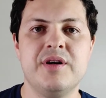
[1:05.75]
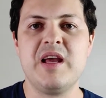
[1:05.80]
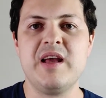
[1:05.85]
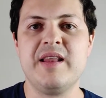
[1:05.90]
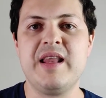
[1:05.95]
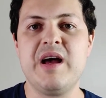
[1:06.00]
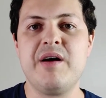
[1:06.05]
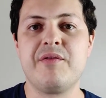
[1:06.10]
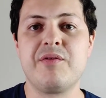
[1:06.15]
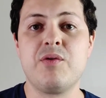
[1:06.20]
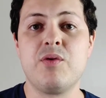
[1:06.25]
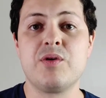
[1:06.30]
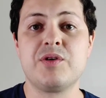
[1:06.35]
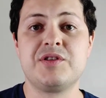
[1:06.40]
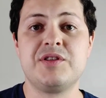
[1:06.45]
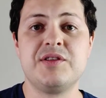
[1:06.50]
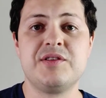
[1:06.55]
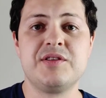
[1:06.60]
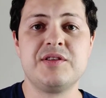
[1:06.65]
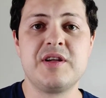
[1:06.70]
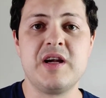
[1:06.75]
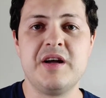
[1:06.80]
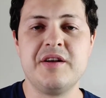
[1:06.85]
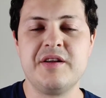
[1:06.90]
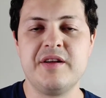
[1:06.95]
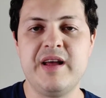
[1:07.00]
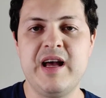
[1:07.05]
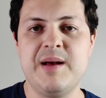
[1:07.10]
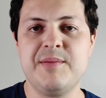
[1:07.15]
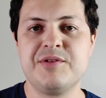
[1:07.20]
And now, of course, this has gone
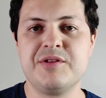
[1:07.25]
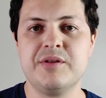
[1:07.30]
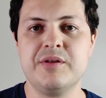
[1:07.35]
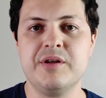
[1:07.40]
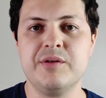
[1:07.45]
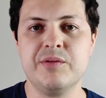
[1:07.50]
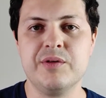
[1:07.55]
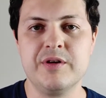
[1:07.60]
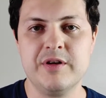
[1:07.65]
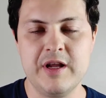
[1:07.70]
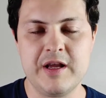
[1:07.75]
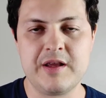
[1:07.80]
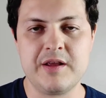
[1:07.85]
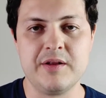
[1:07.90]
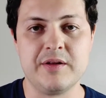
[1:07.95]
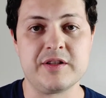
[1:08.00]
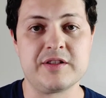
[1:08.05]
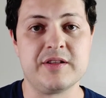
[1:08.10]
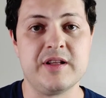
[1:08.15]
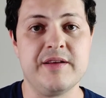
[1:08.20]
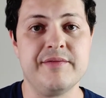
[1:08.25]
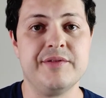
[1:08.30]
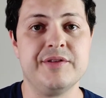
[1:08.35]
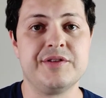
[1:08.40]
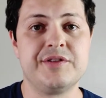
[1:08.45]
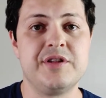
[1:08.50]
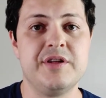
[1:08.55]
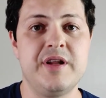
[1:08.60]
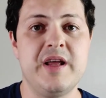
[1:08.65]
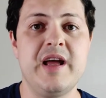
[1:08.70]
to absolutely ridiculous
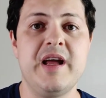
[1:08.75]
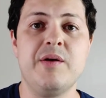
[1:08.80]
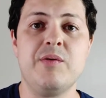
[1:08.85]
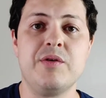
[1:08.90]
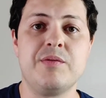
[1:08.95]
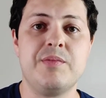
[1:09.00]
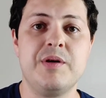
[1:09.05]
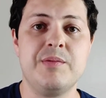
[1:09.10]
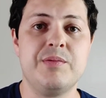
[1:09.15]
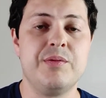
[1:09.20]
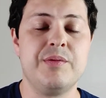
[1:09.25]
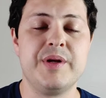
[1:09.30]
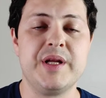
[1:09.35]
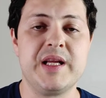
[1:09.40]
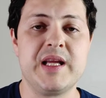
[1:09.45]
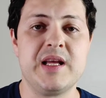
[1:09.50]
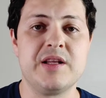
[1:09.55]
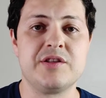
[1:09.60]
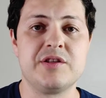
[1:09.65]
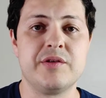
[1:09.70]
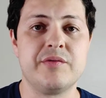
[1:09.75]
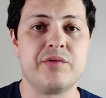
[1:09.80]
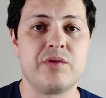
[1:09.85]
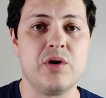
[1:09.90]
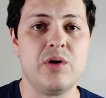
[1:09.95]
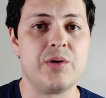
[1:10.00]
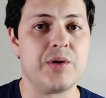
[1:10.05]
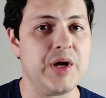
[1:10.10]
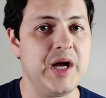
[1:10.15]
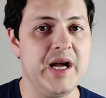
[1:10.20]
levels today with people being canceled
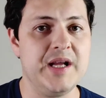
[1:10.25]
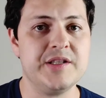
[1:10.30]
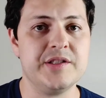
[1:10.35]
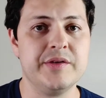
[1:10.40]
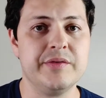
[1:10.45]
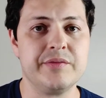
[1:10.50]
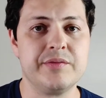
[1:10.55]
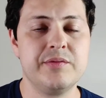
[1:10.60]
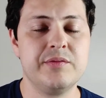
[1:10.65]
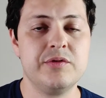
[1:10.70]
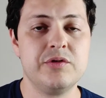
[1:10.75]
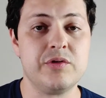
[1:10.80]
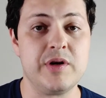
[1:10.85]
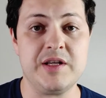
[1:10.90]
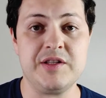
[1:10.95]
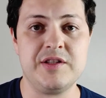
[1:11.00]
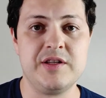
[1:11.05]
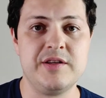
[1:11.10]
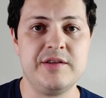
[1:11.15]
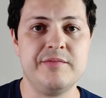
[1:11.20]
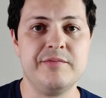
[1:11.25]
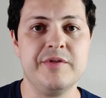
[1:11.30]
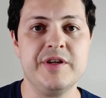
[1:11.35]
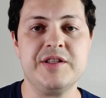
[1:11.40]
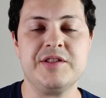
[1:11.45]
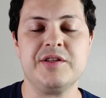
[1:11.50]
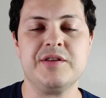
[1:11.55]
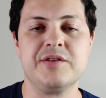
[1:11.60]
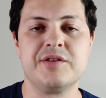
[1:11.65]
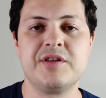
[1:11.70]
for all kinds of crazy
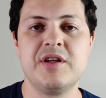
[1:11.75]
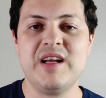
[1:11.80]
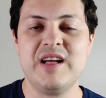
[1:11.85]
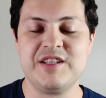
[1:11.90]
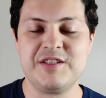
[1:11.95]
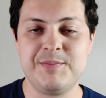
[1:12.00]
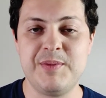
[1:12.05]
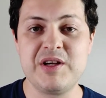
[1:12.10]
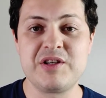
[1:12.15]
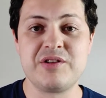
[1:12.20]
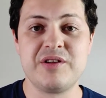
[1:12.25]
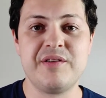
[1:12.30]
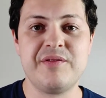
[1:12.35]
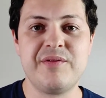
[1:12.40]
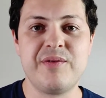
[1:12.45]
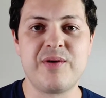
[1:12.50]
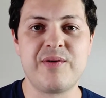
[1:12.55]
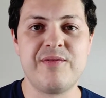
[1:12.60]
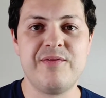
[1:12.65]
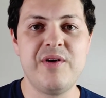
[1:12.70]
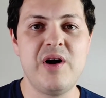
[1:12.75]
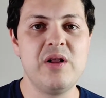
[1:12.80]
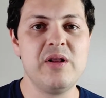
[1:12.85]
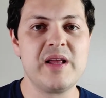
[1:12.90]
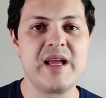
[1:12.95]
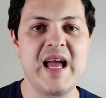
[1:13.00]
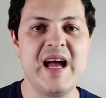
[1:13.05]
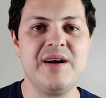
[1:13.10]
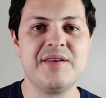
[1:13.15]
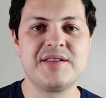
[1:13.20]
reasons, especially for
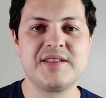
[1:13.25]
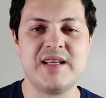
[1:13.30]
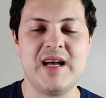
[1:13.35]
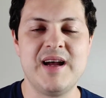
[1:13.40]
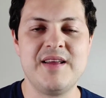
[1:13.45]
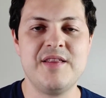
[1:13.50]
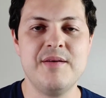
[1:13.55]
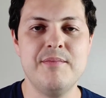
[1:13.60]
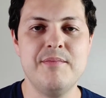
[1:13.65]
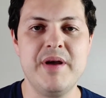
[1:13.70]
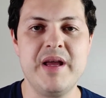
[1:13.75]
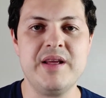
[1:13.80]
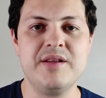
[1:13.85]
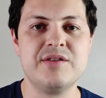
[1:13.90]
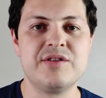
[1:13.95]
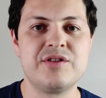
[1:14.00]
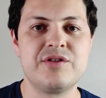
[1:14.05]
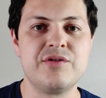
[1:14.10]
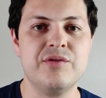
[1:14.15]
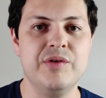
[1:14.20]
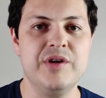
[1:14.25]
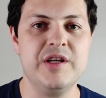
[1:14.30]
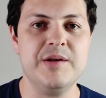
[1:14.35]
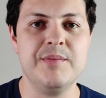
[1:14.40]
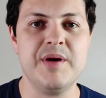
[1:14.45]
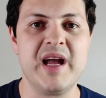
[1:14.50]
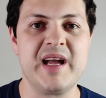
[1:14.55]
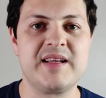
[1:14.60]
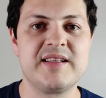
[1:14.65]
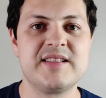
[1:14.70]
falling outside the
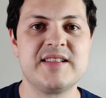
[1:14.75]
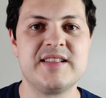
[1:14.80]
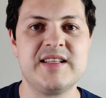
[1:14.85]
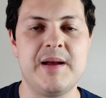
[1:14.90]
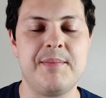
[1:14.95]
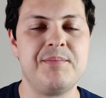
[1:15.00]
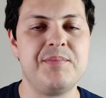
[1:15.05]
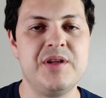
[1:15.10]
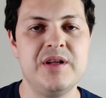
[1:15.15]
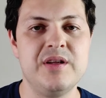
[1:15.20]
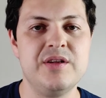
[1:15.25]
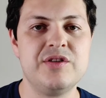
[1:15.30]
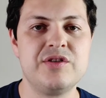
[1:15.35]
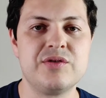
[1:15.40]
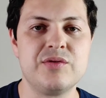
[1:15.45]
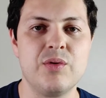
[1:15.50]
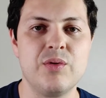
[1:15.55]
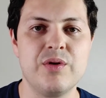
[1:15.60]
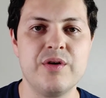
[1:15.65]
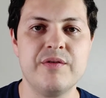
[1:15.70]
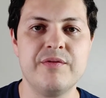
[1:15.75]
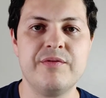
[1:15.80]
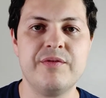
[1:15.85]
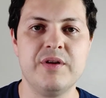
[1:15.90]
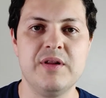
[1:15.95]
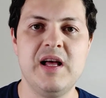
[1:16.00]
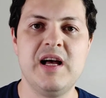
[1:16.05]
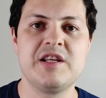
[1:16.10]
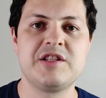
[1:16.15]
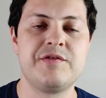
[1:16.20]
mainstream accepted sort of
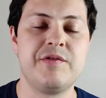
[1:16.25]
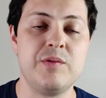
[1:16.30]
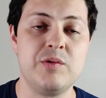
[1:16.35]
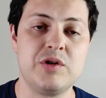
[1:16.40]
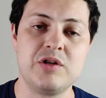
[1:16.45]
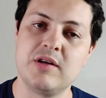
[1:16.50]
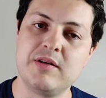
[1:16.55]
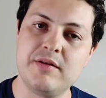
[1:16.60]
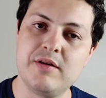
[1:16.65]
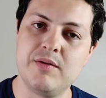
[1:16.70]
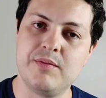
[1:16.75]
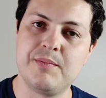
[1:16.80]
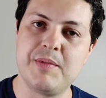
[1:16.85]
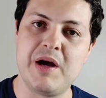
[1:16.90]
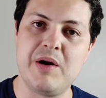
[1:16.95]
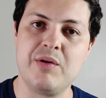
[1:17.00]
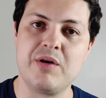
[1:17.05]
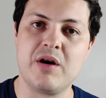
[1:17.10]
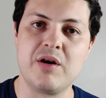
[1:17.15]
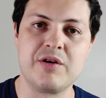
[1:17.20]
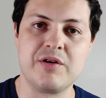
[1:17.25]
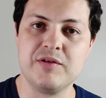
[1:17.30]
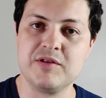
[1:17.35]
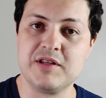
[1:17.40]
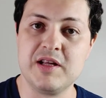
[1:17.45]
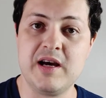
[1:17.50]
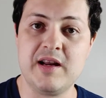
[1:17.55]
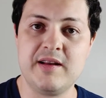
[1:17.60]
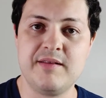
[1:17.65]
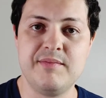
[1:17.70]
philosophy, which, I would argue
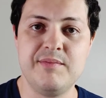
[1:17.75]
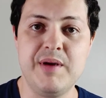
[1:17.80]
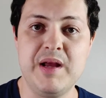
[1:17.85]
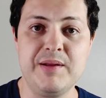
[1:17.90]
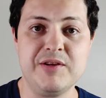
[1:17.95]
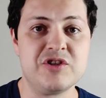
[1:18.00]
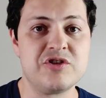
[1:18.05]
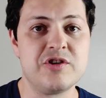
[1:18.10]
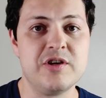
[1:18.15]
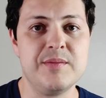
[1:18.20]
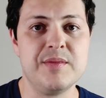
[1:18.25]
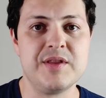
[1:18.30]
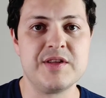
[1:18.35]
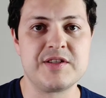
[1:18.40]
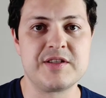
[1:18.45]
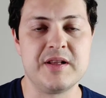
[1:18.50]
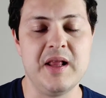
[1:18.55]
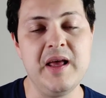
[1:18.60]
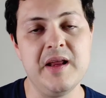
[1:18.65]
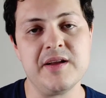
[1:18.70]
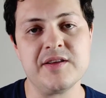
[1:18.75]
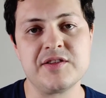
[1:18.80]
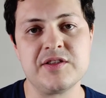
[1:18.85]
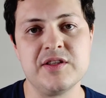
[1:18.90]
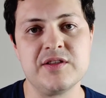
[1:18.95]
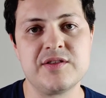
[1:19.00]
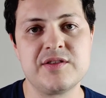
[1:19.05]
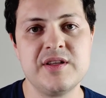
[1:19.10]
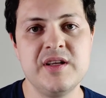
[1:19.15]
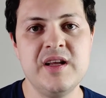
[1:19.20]
is not mainstream in the slightest.
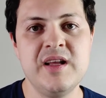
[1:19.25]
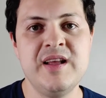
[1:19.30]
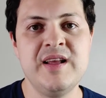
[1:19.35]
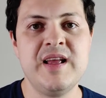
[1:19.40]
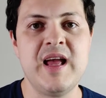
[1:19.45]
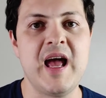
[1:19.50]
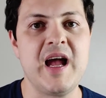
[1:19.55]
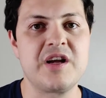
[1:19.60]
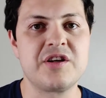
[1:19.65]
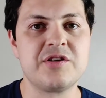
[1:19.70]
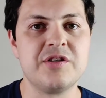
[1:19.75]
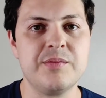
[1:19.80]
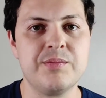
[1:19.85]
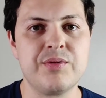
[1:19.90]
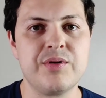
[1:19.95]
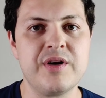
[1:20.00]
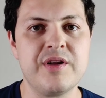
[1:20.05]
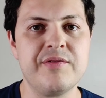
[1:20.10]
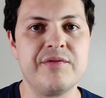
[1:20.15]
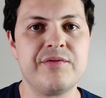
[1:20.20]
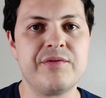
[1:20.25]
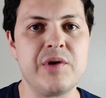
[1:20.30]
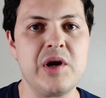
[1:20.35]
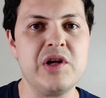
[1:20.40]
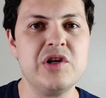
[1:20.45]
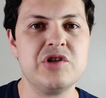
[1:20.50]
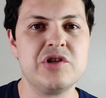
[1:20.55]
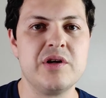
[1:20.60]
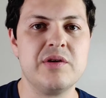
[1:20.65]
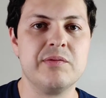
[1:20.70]
It's actually pretty
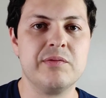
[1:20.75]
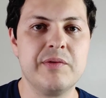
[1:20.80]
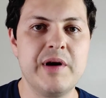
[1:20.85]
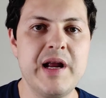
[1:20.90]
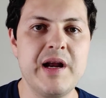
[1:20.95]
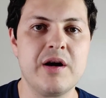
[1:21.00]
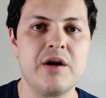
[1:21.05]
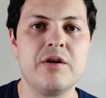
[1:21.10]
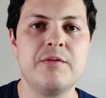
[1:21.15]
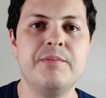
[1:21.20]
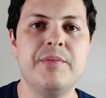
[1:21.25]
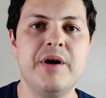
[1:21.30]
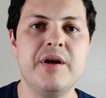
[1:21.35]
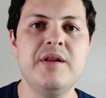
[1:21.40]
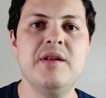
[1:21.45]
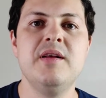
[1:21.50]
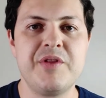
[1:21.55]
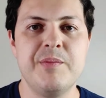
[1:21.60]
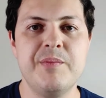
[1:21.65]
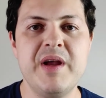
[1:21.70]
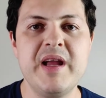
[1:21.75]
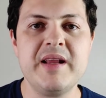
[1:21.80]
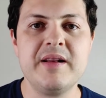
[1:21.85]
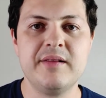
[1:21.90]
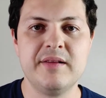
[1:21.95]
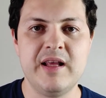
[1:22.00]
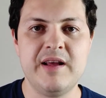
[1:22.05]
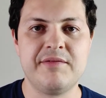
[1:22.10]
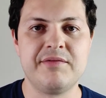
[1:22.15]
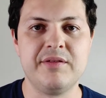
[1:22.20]
fringe and rare, but the
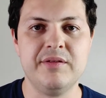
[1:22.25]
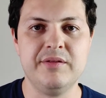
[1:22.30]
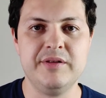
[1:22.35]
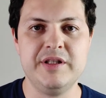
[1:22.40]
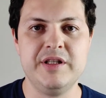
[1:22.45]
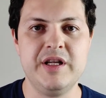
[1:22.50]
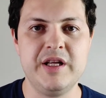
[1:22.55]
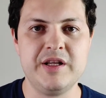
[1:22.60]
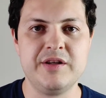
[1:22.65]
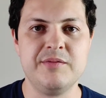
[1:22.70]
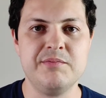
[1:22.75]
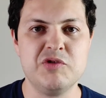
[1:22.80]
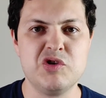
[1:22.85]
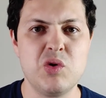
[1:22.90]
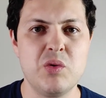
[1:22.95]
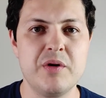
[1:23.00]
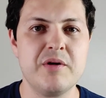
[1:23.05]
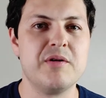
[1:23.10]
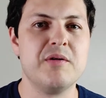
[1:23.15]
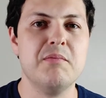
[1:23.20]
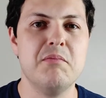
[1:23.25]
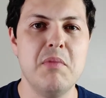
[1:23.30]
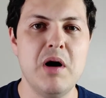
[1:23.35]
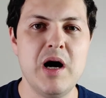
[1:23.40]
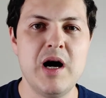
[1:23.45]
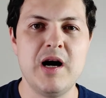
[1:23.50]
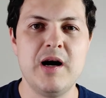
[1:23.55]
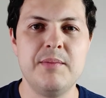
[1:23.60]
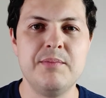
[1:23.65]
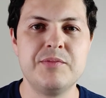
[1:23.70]
main left-leaning Twitter
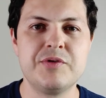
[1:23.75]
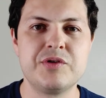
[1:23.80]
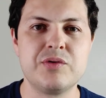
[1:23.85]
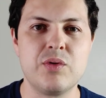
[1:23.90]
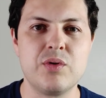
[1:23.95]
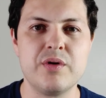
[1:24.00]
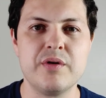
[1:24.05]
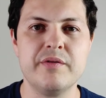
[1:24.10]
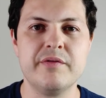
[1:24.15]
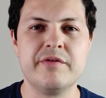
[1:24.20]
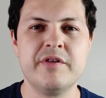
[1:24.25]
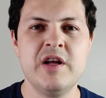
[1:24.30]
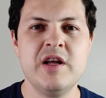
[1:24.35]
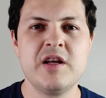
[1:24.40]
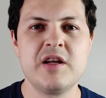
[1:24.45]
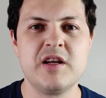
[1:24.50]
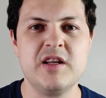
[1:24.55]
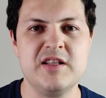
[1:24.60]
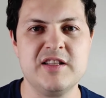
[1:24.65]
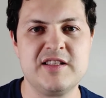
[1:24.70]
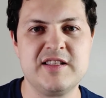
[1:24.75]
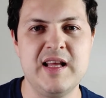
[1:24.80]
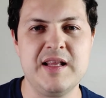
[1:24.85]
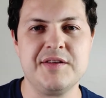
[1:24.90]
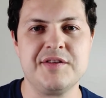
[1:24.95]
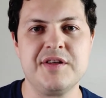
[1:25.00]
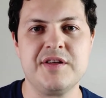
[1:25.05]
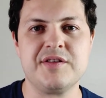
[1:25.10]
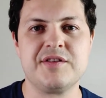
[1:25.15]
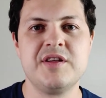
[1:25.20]
mob sort of
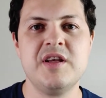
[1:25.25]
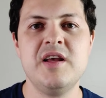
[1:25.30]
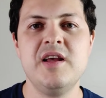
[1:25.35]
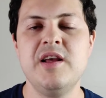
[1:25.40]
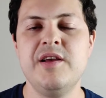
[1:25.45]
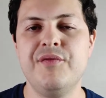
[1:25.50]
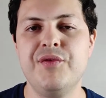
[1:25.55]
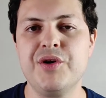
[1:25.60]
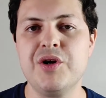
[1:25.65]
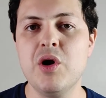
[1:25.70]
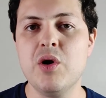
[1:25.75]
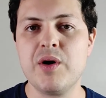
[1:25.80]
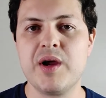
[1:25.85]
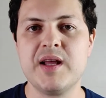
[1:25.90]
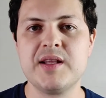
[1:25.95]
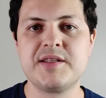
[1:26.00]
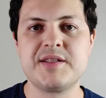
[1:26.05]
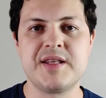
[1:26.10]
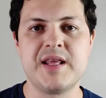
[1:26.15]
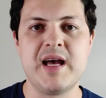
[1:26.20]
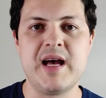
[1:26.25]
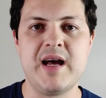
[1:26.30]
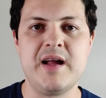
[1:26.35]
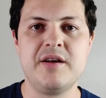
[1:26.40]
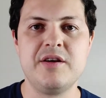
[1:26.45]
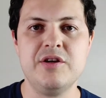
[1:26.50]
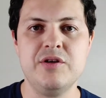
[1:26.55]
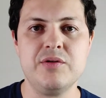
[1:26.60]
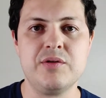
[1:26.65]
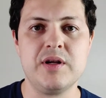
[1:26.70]
consensus. If you go against
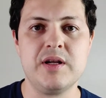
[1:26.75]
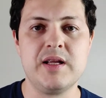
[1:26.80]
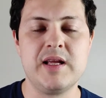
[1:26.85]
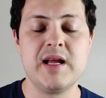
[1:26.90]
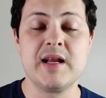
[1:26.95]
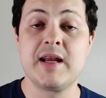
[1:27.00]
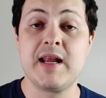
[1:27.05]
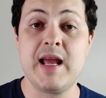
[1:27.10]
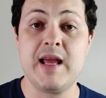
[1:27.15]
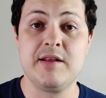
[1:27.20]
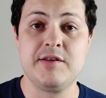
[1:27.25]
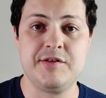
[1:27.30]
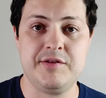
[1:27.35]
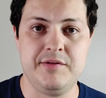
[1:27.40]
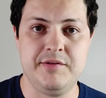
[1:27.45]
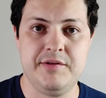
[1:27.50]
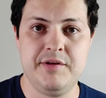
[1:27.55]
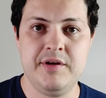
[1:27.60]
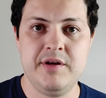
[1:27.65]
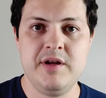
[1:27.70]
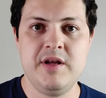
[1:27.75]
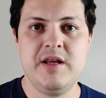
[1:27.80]
that, you can get canceled.